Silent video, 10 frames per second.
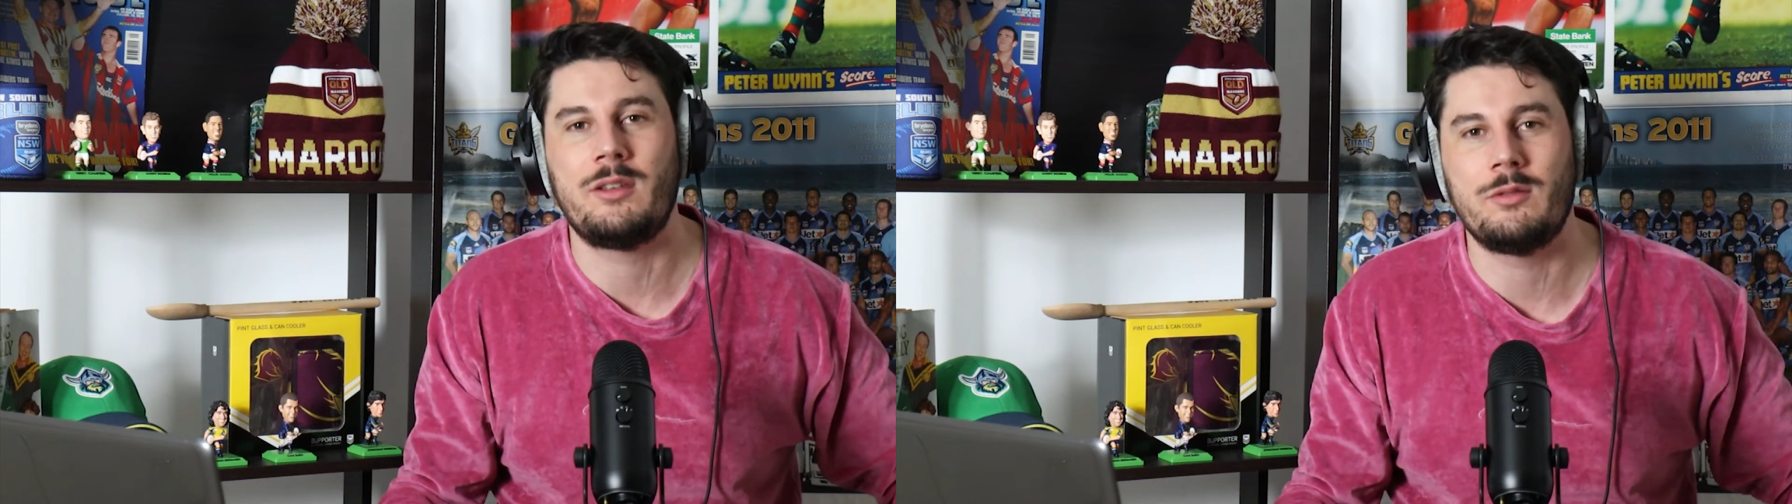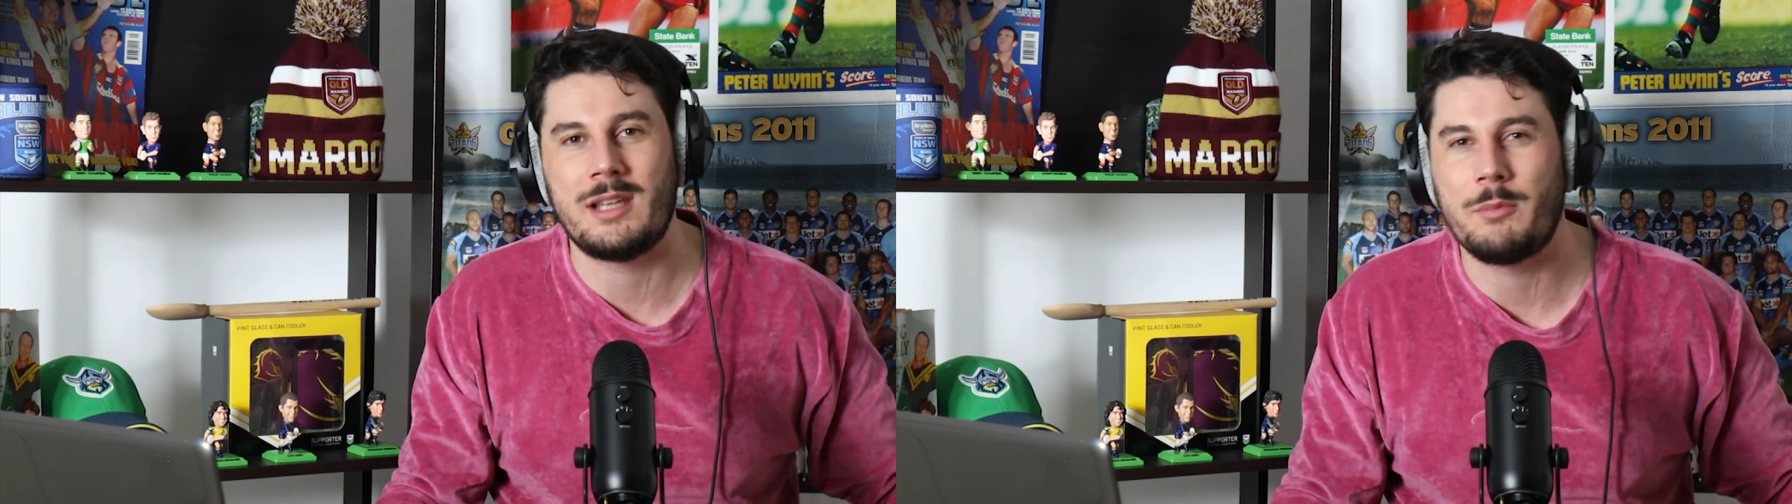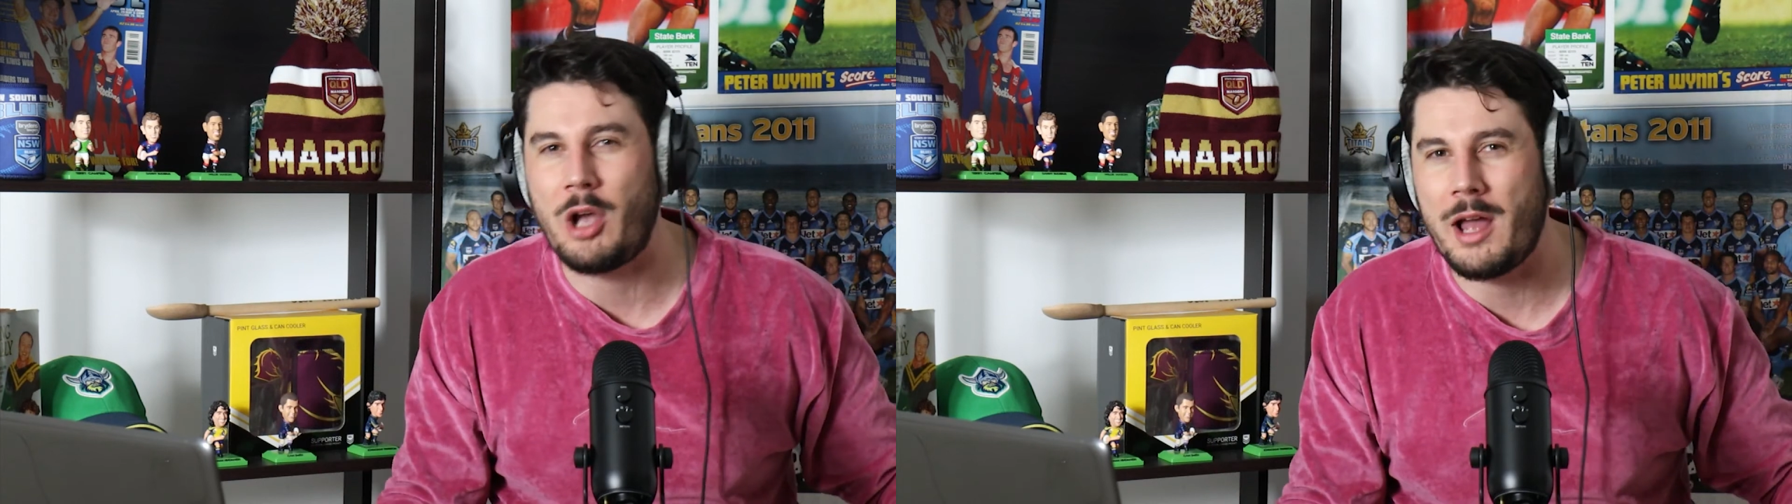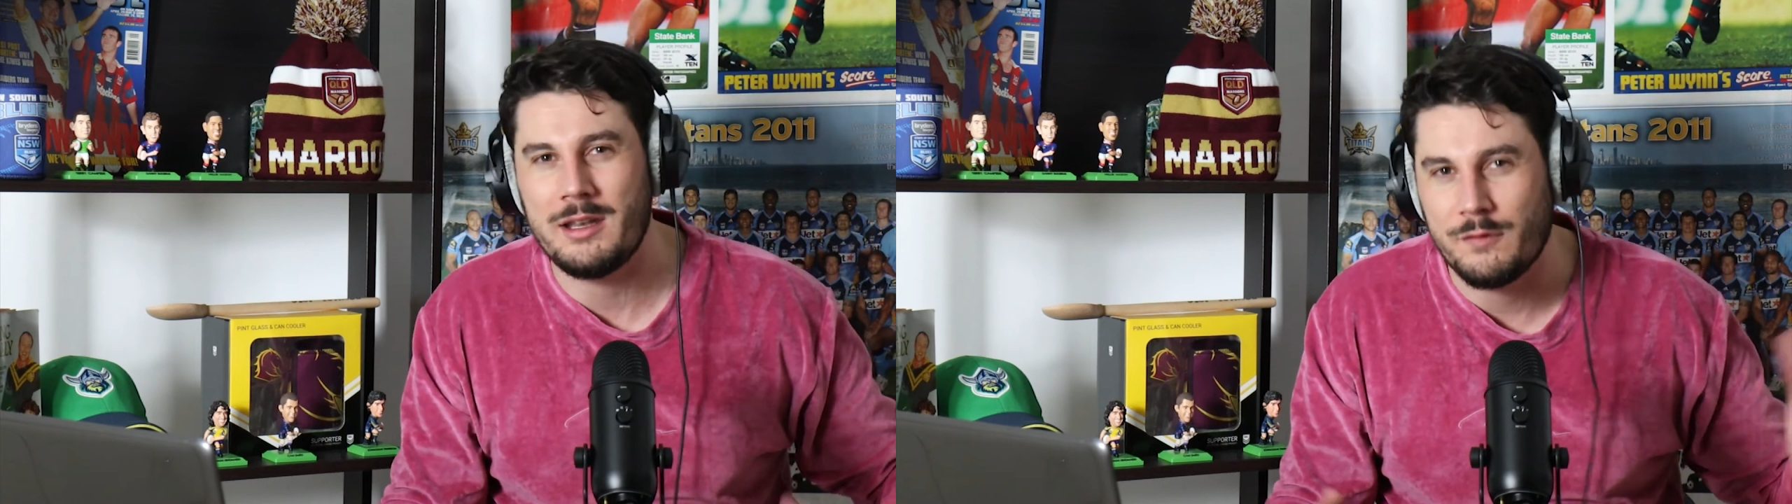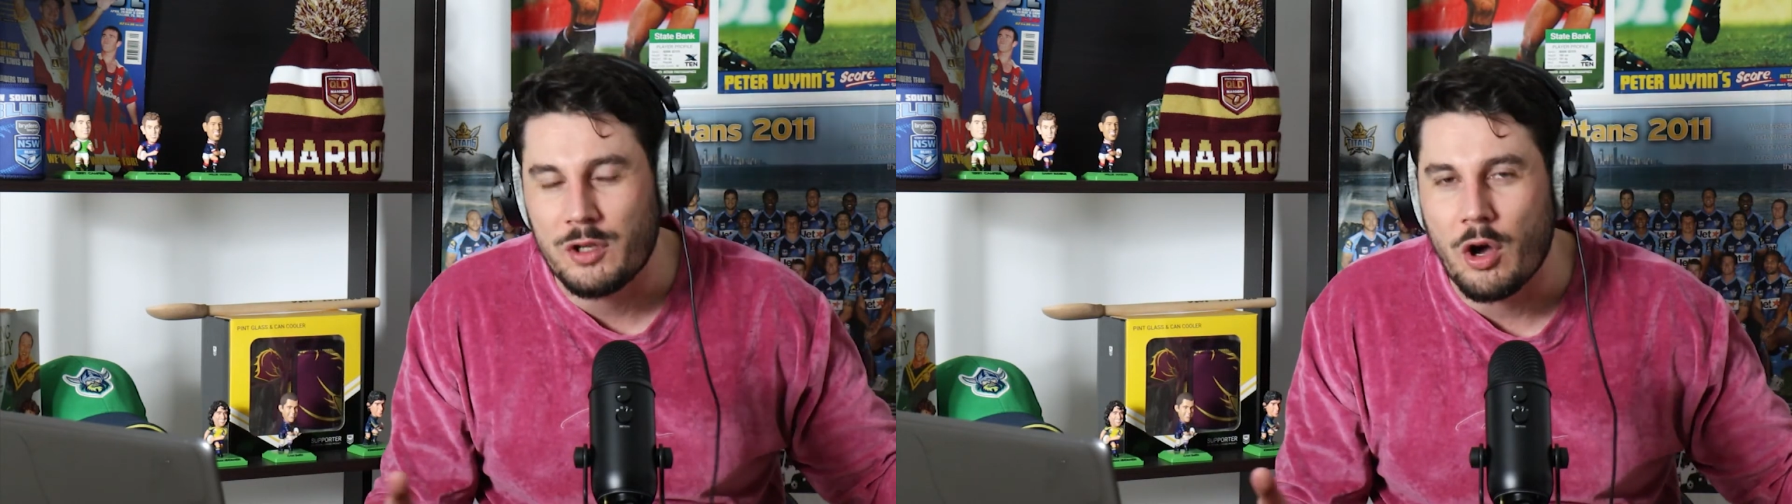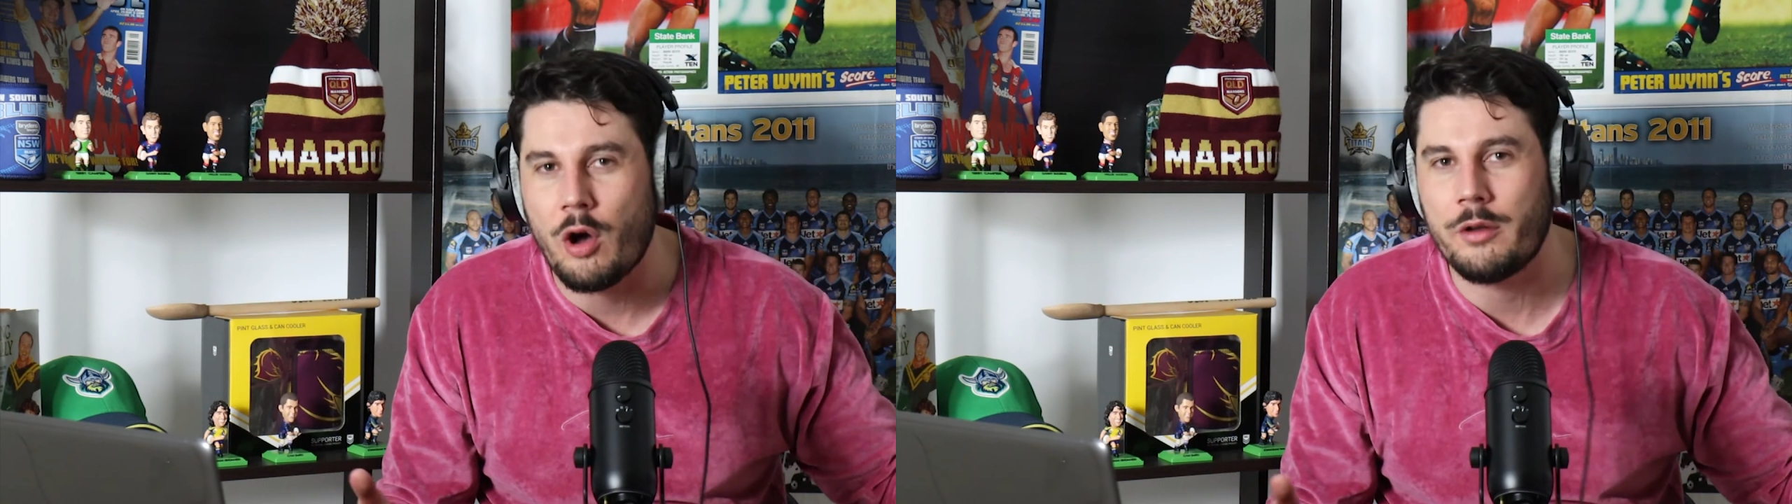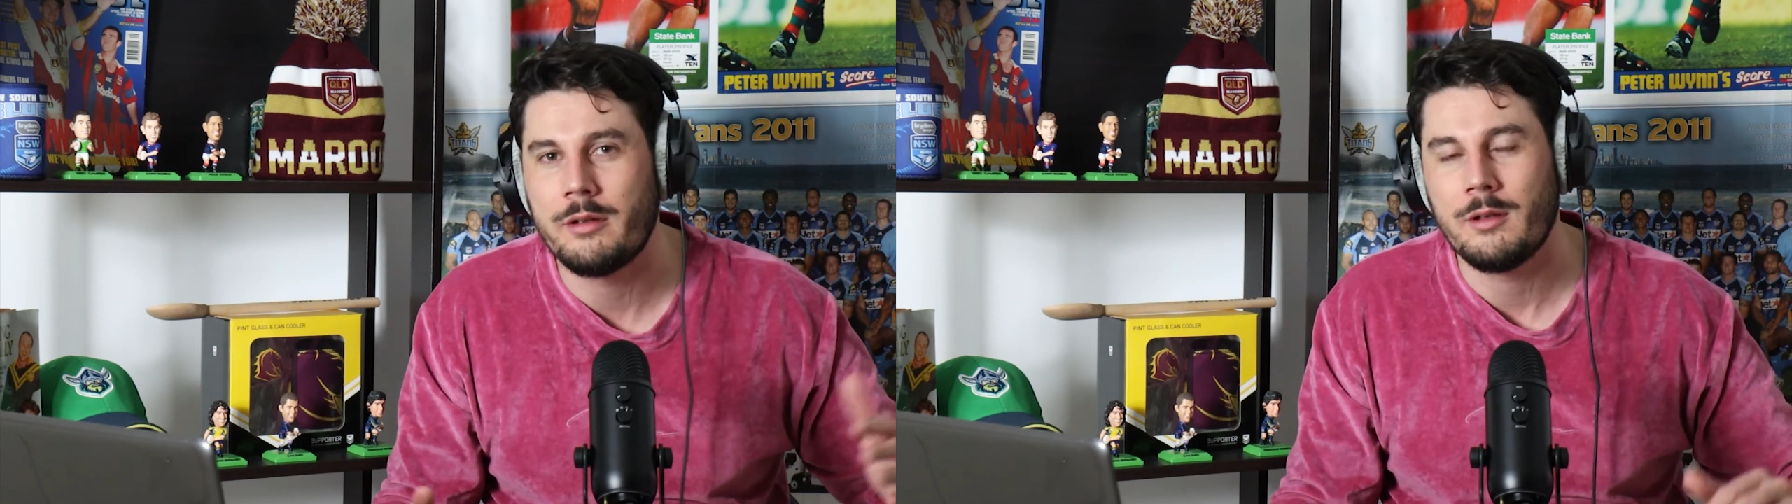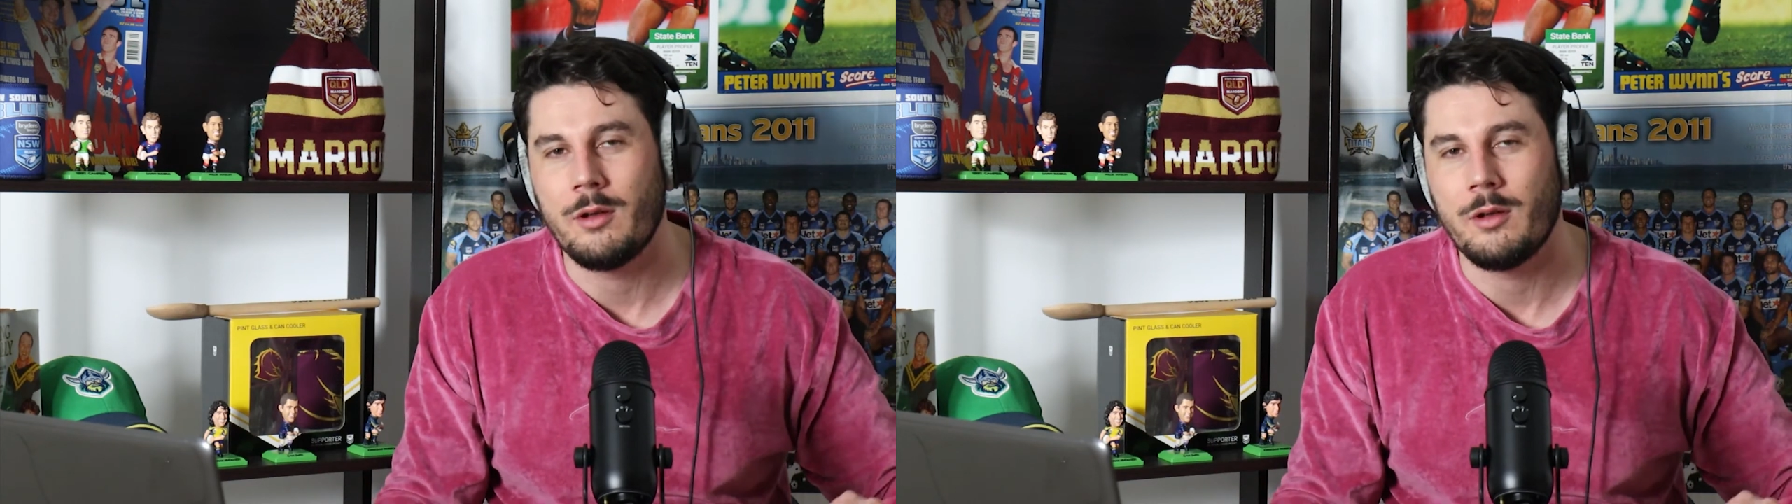you're some kind of god